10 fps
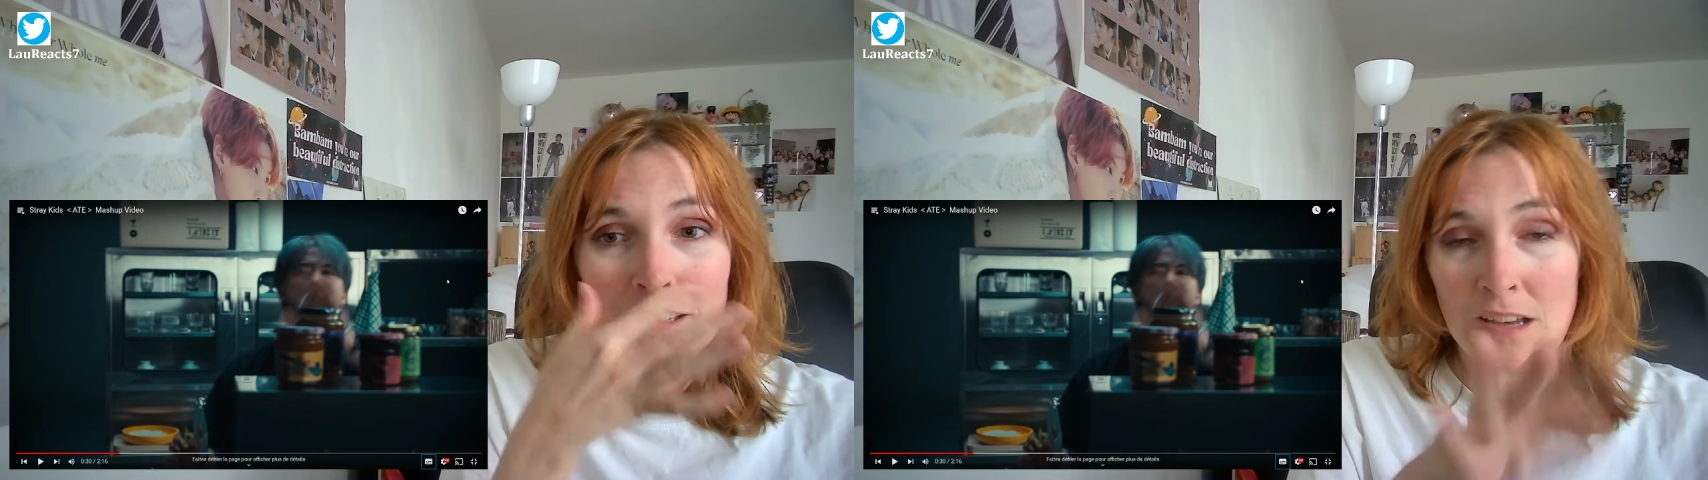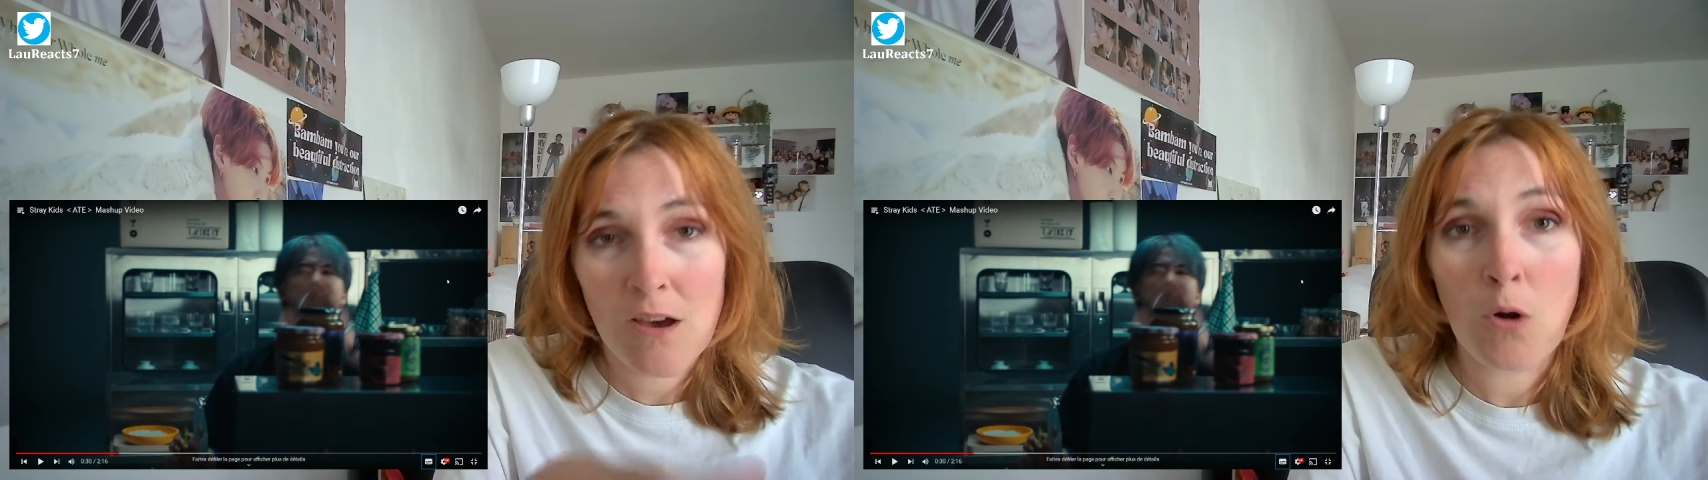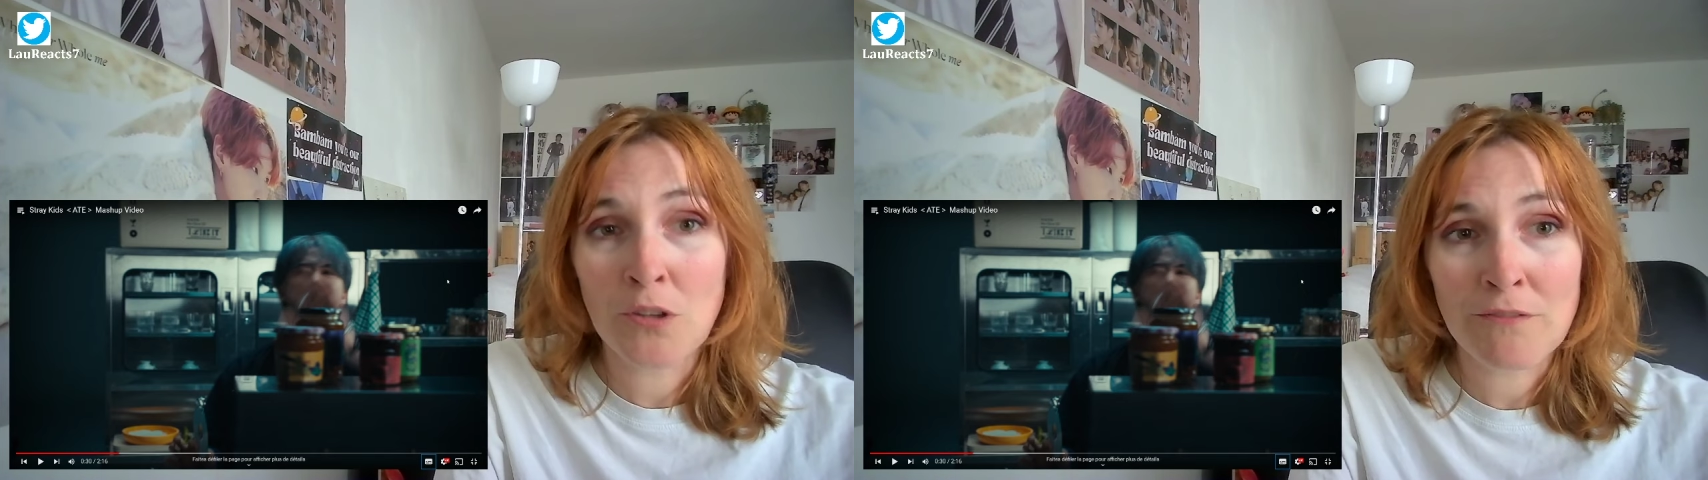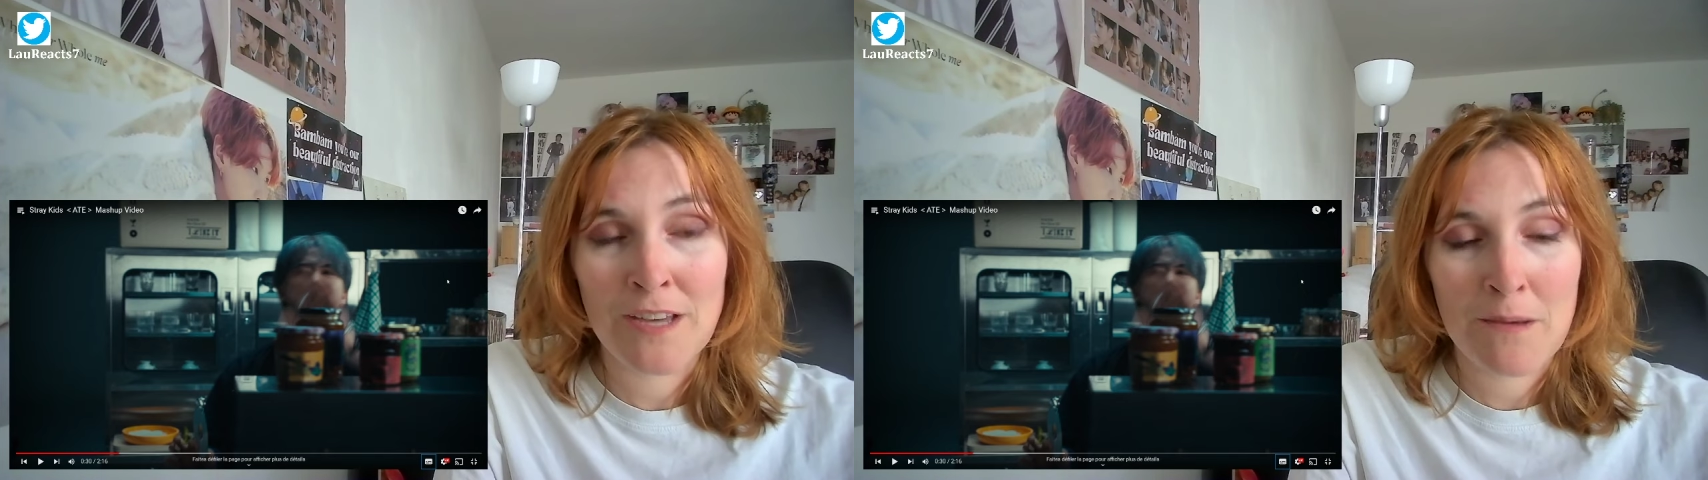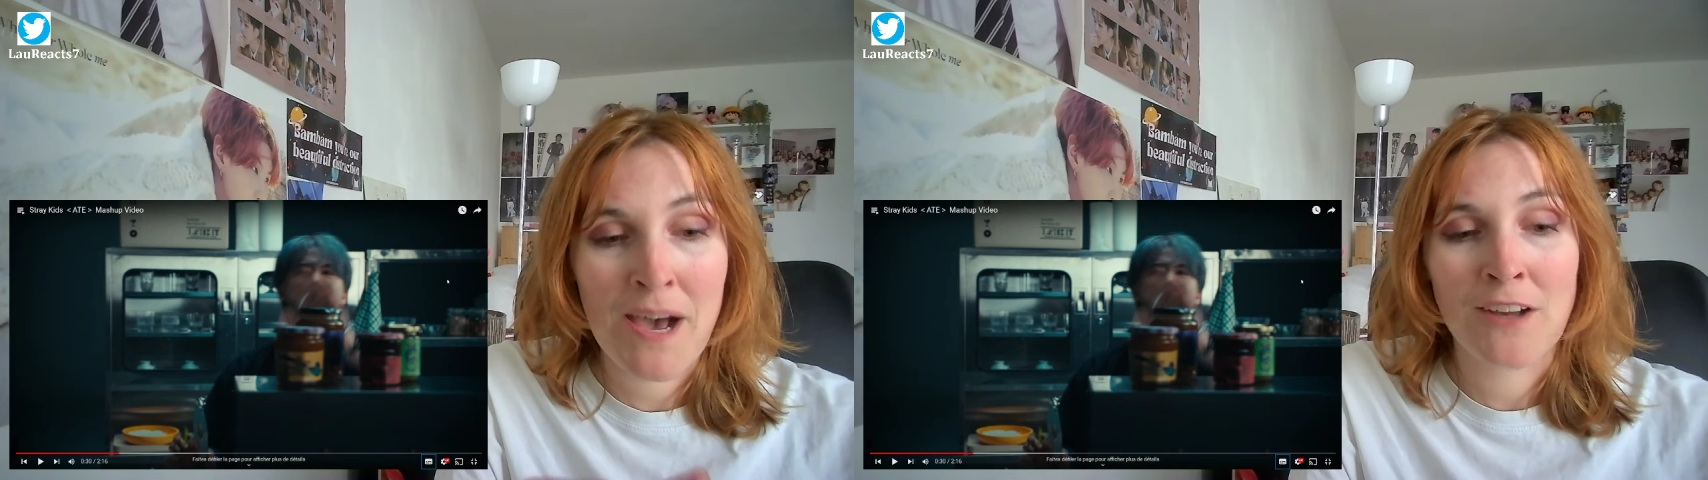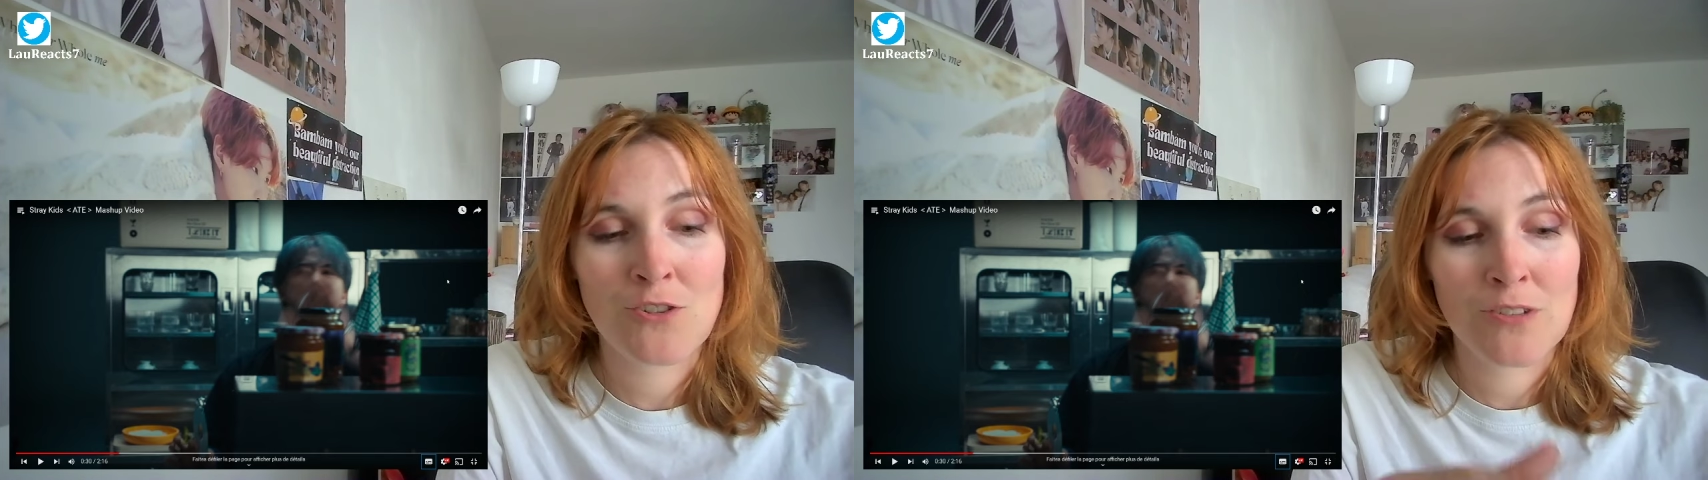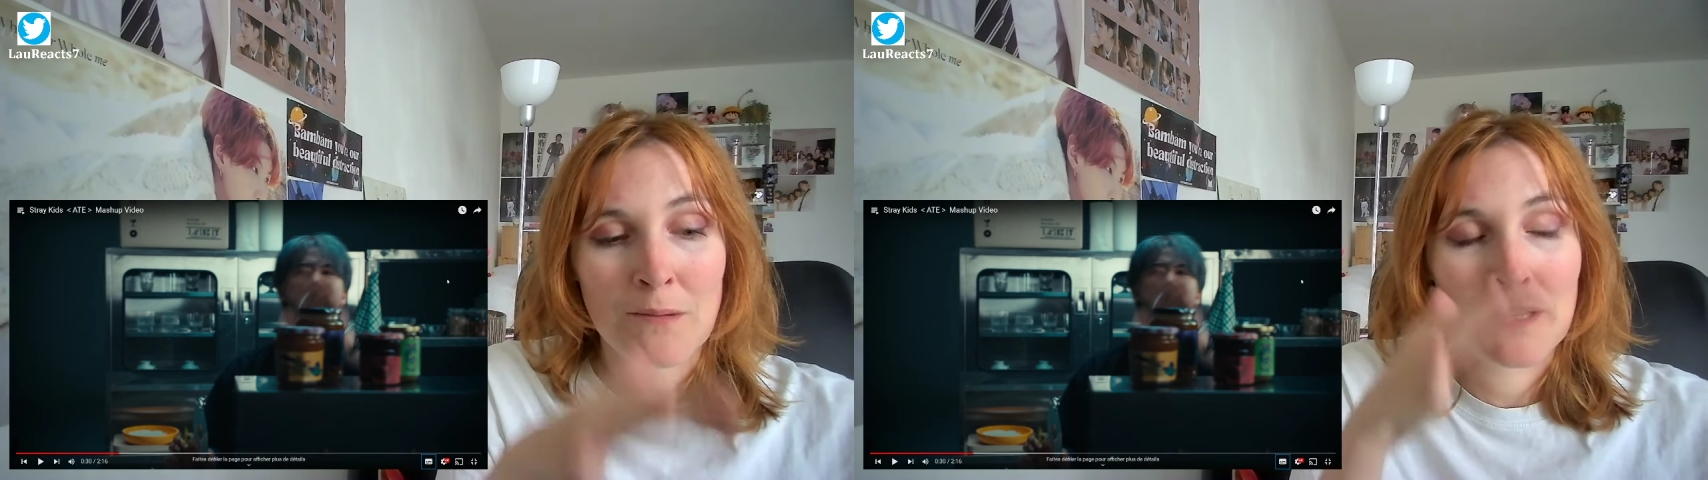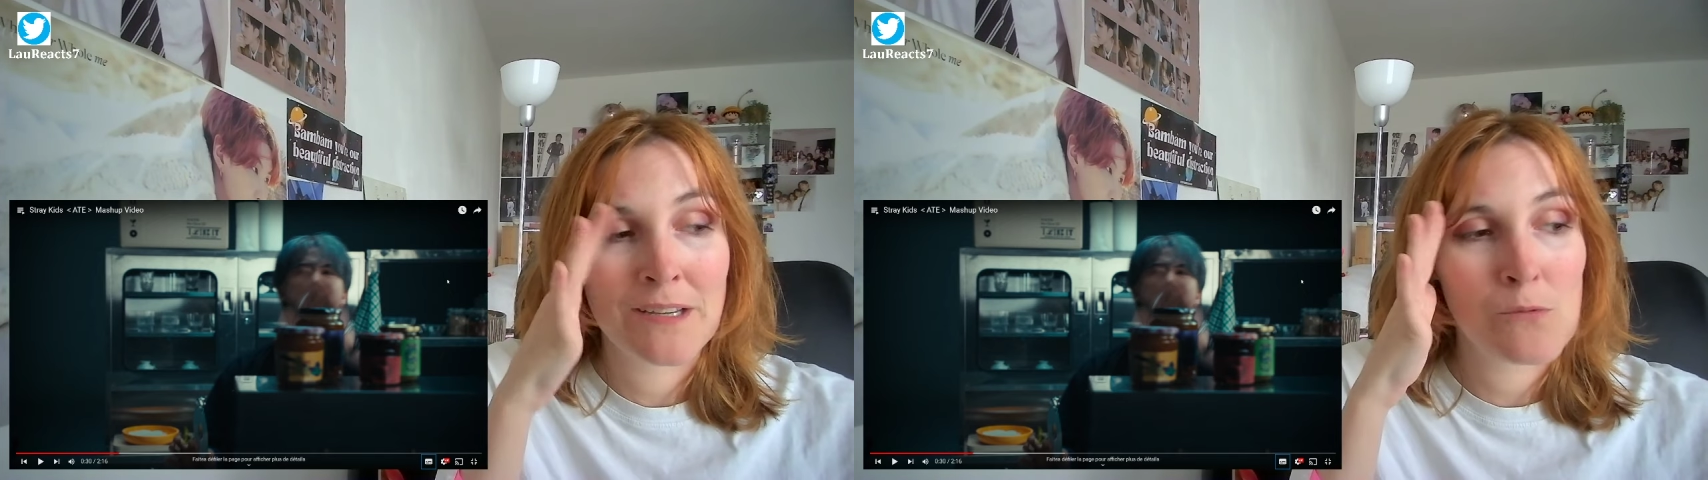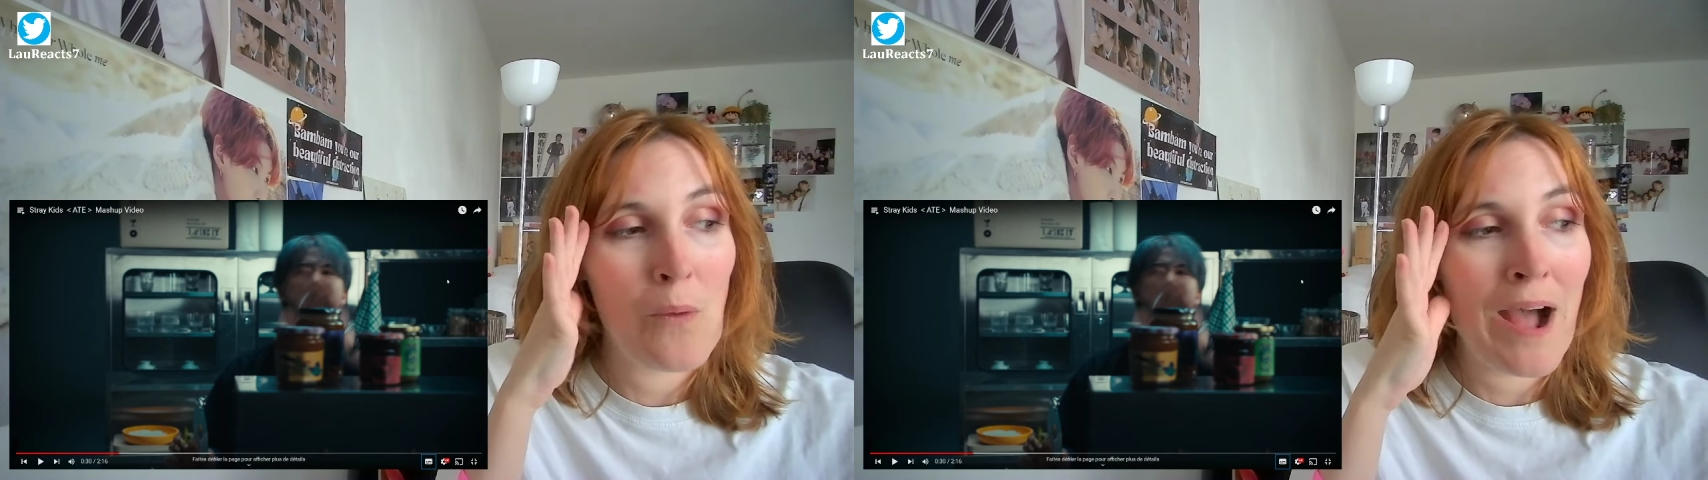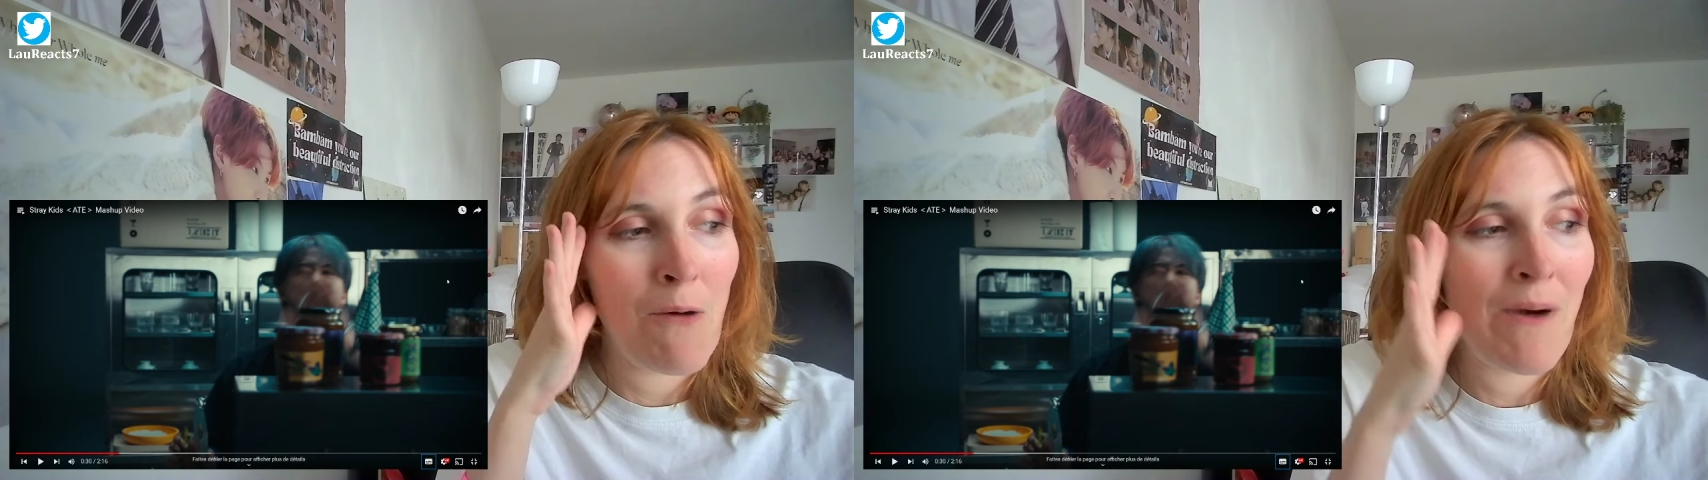all of them, actually, I'm like, wow,